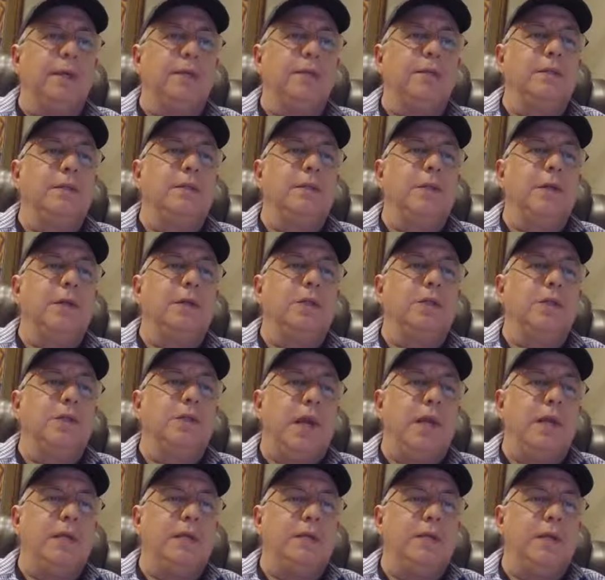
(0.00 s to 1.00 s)
Let's let's
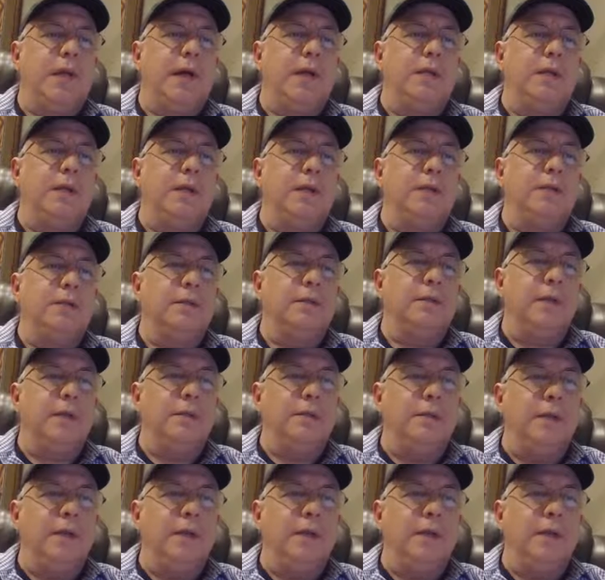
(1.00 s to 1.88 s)
change that. Let's let's